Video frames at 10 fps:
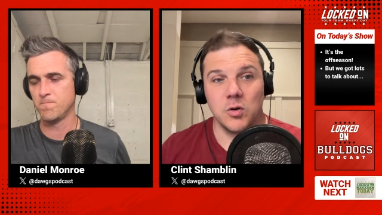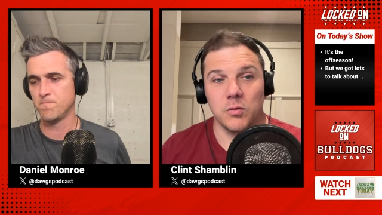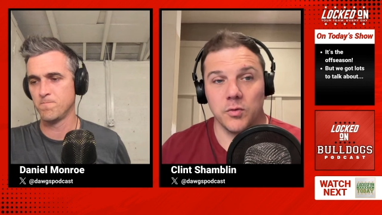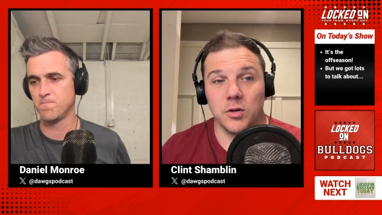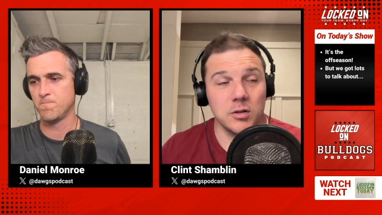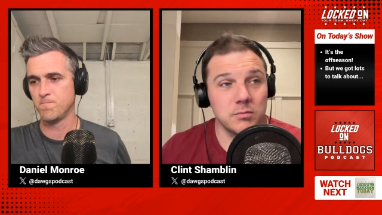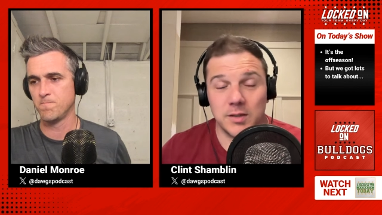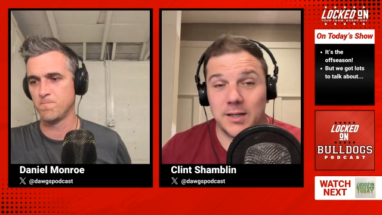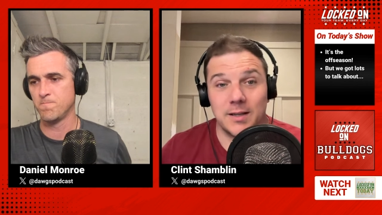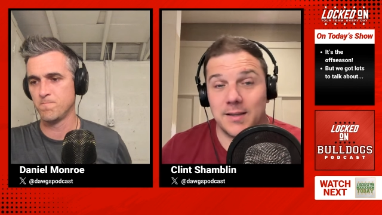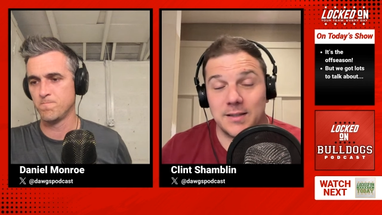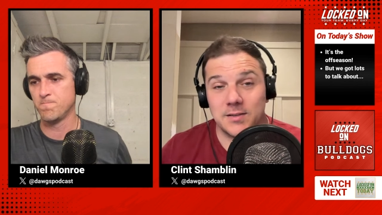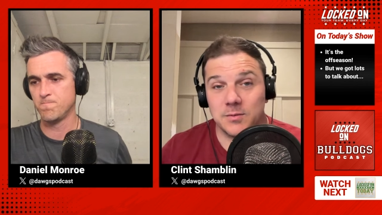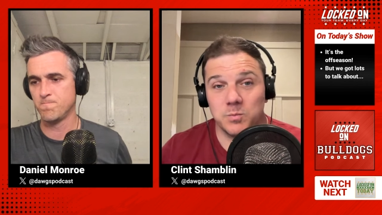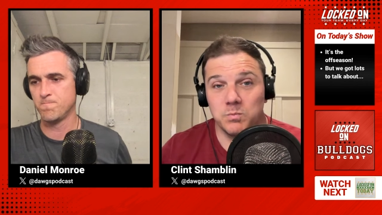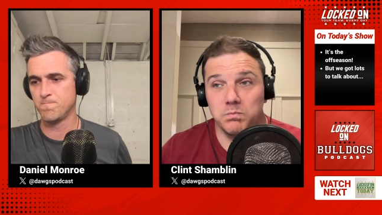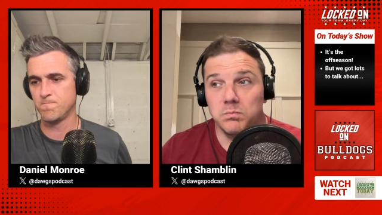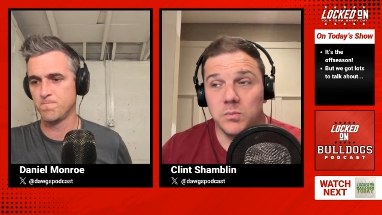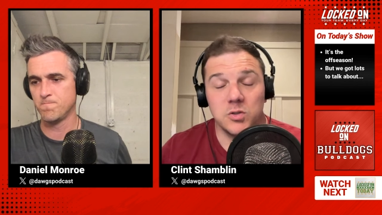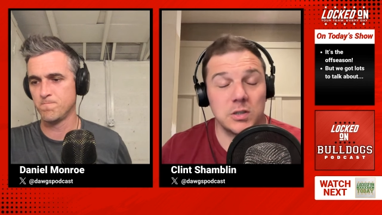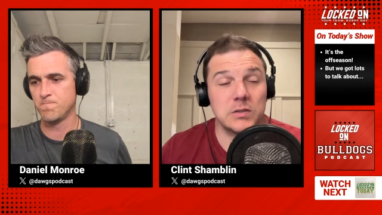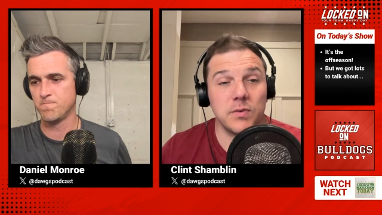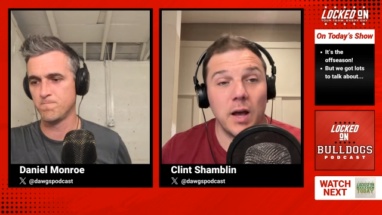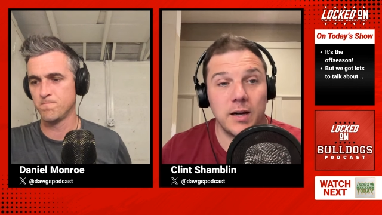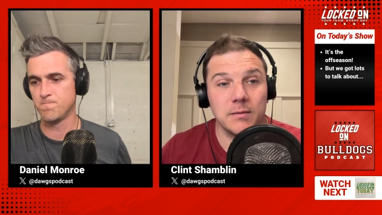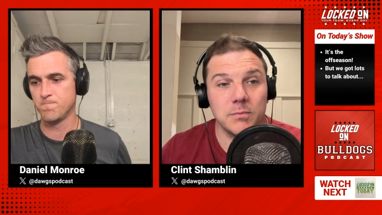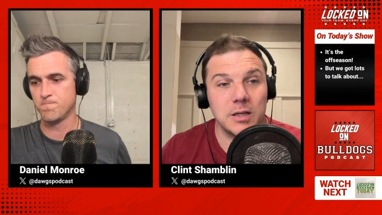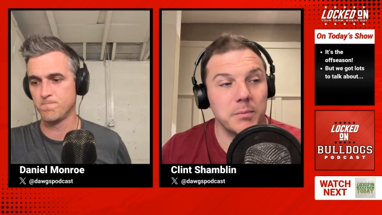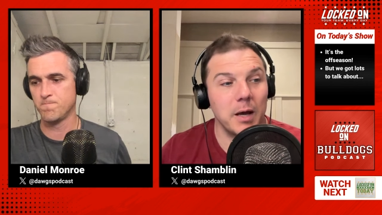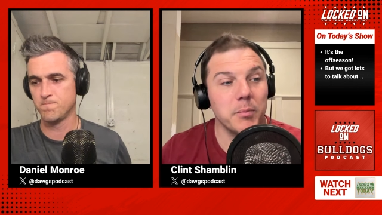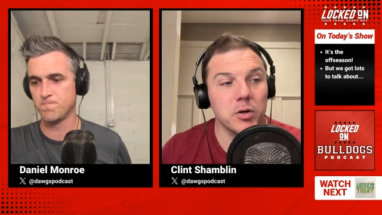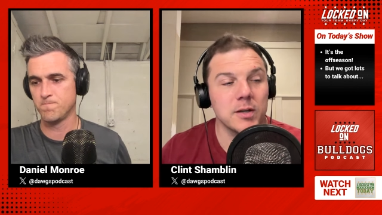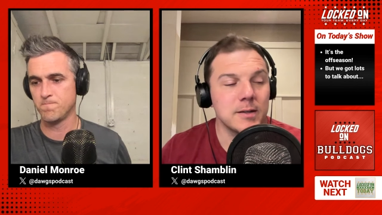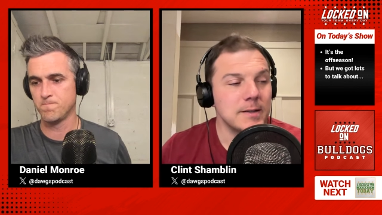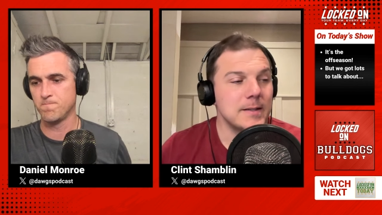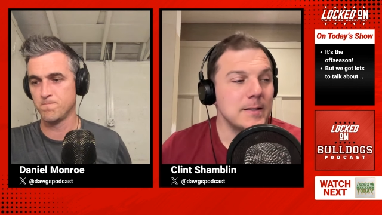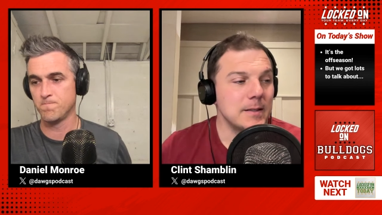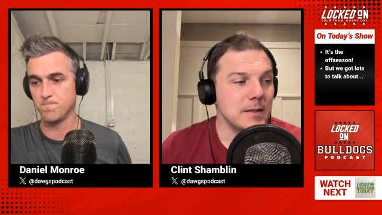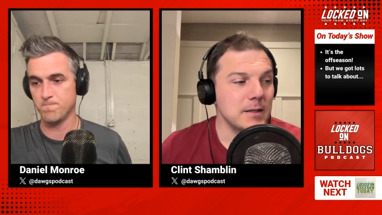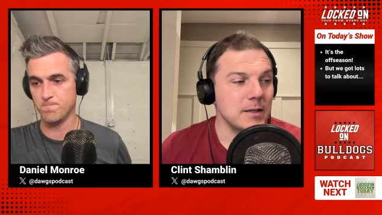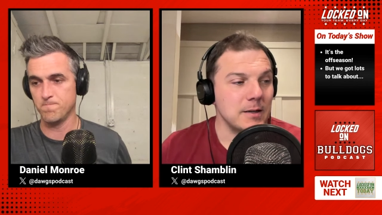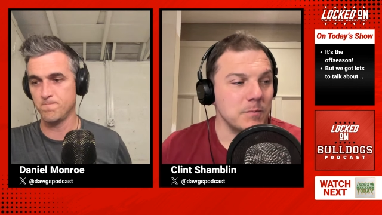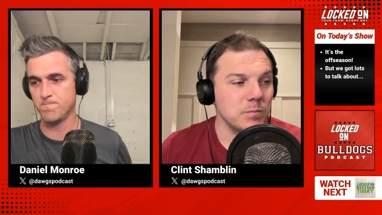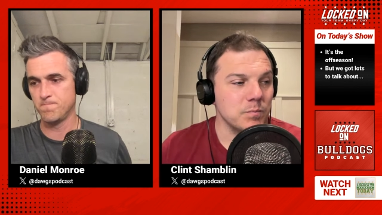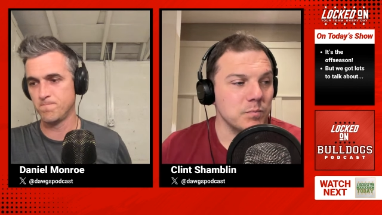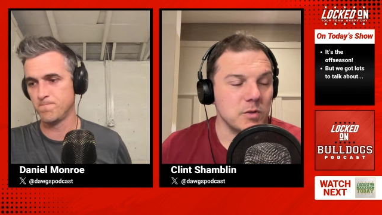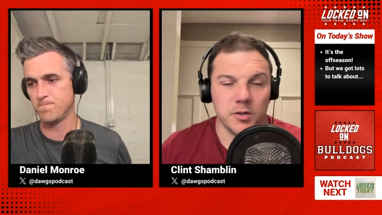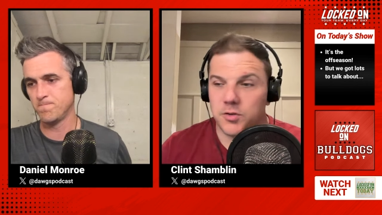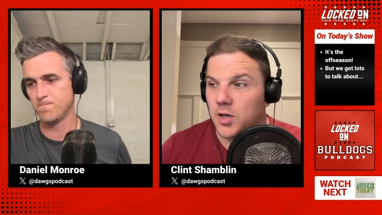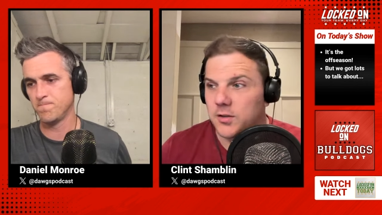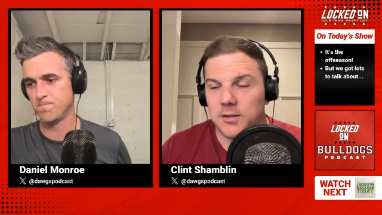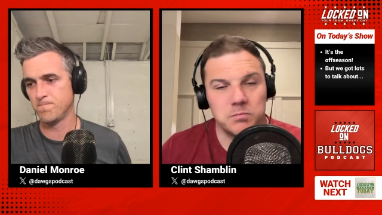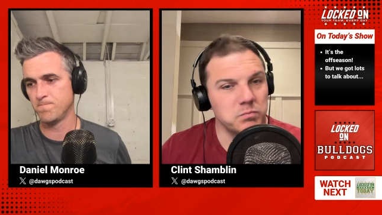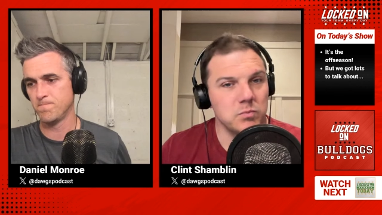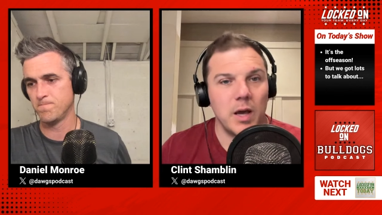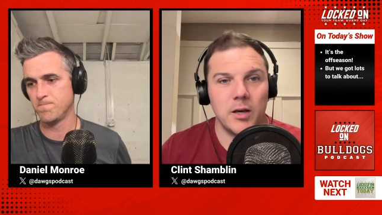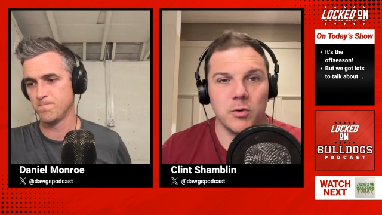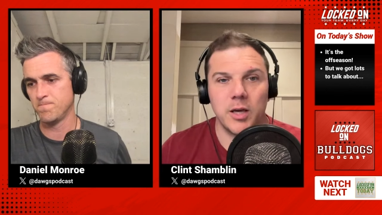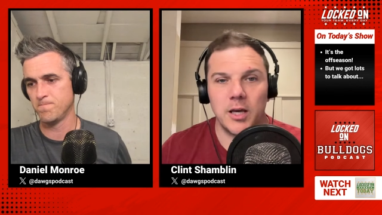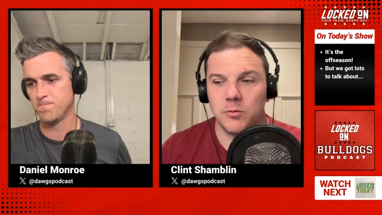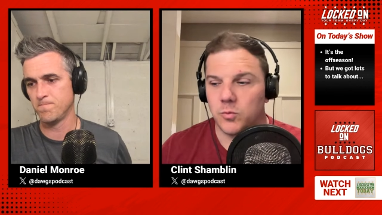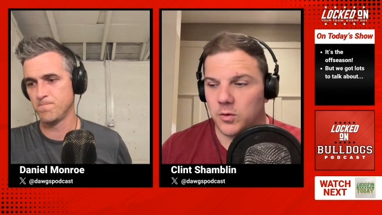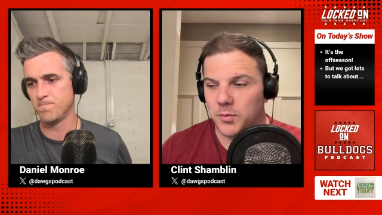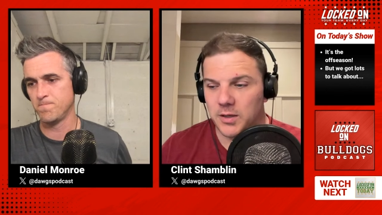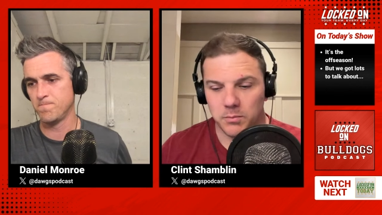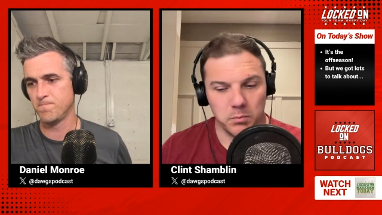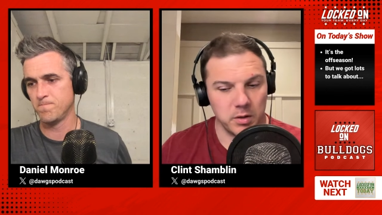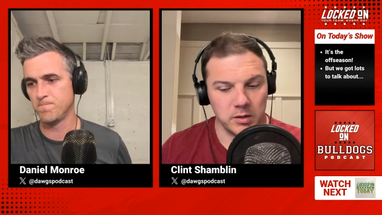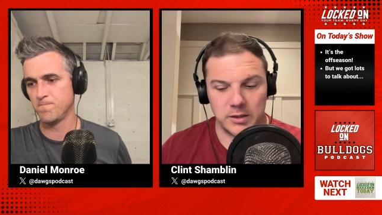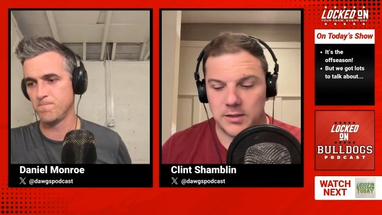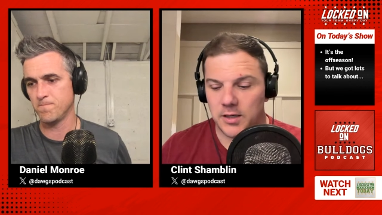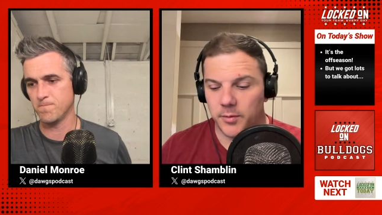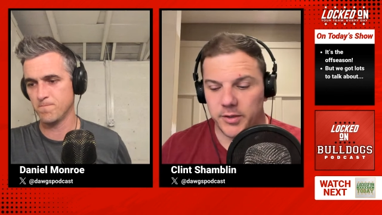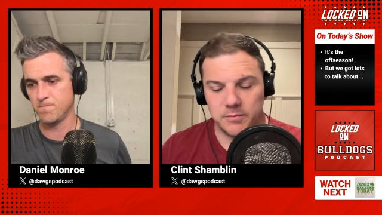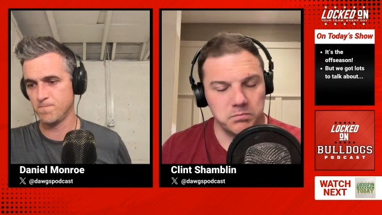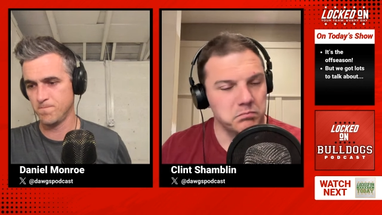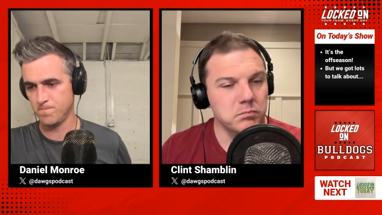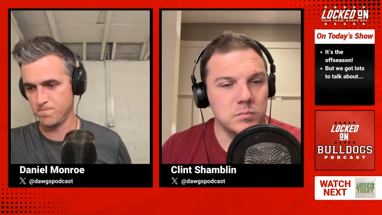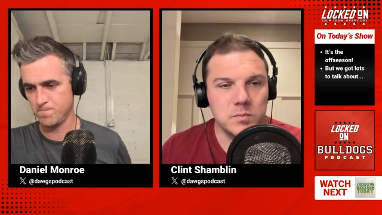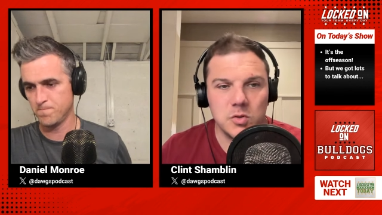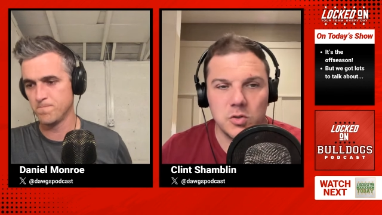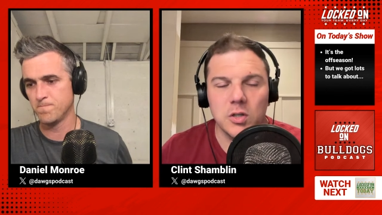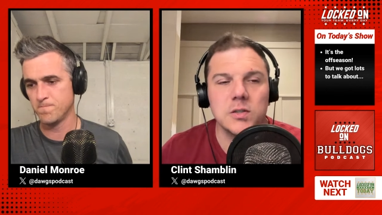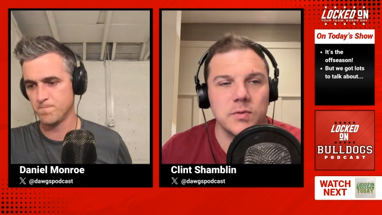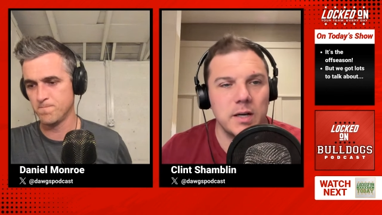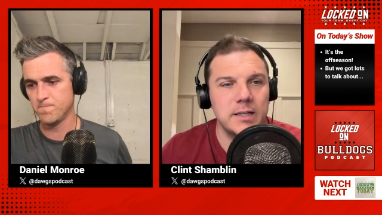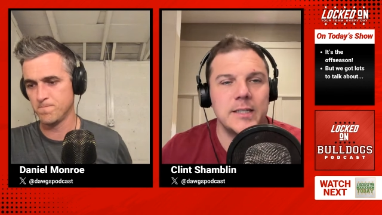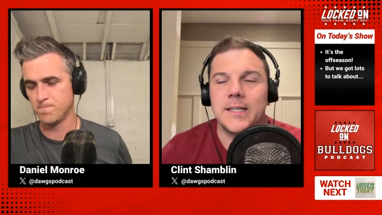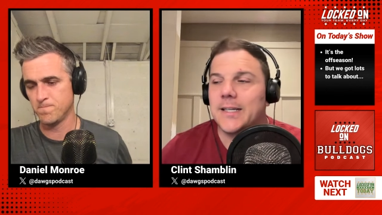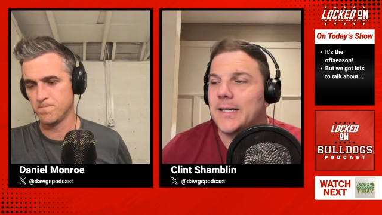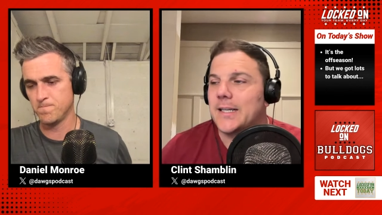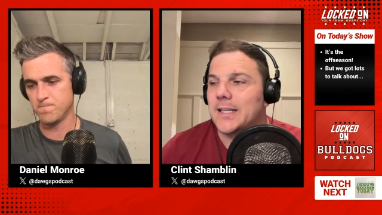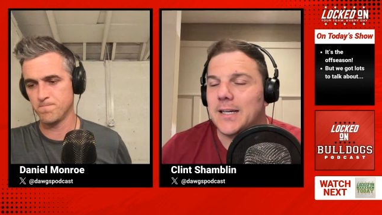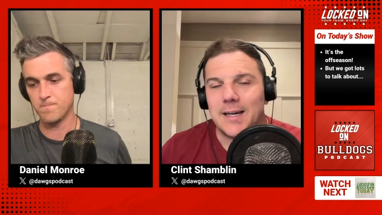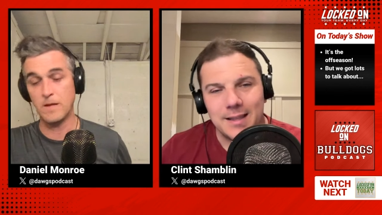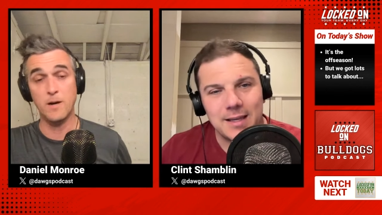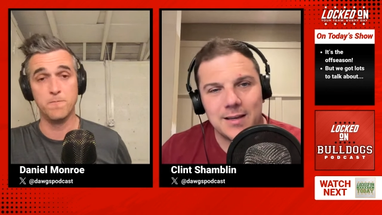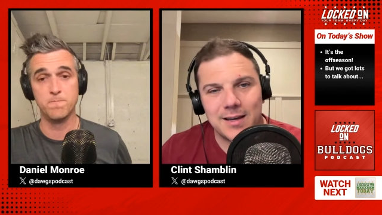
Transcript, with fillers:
Speaker 1: overall, I, I think is just fine in my book. Mm-hmm. um, Gunnar Stockton, A-okay with me. Puglisi coming in, just fine. Yeah, I think,